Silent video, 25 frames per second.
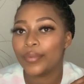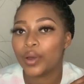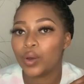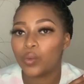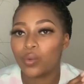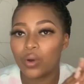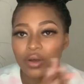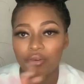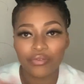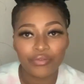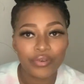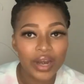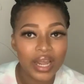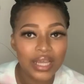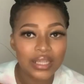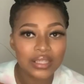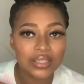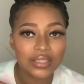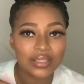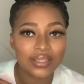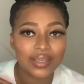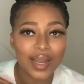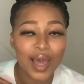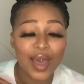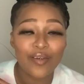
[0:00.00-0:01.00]
we're
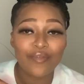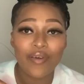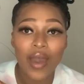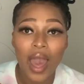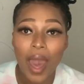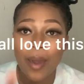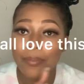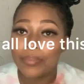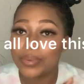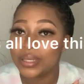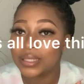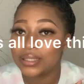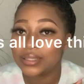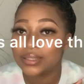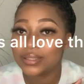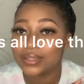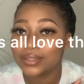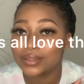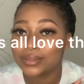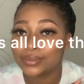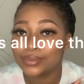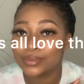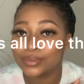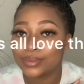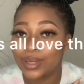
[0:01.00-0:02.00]
friends, life happened,
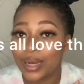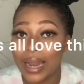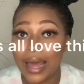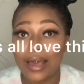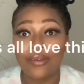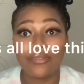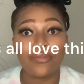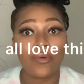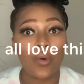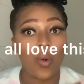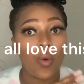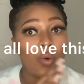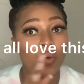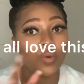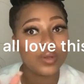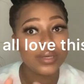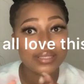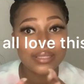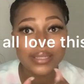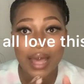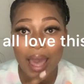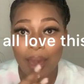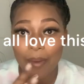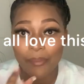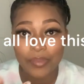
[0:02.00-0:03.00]
life
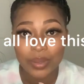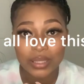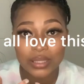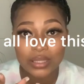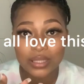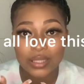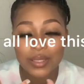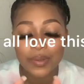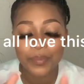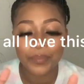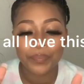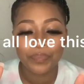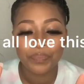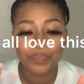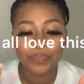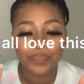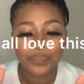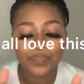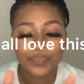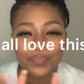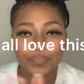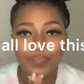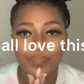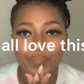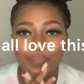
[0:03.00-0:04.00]
always happens,
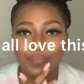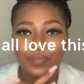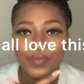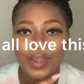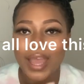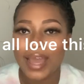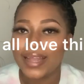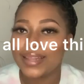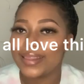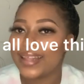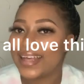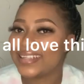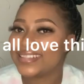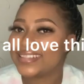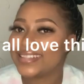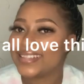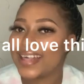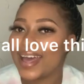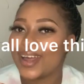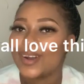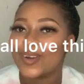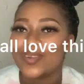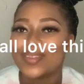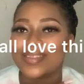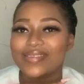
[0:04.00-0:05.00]
and that's
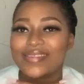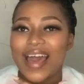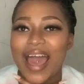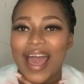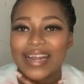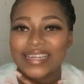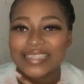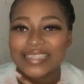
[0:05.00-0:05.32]
that on that.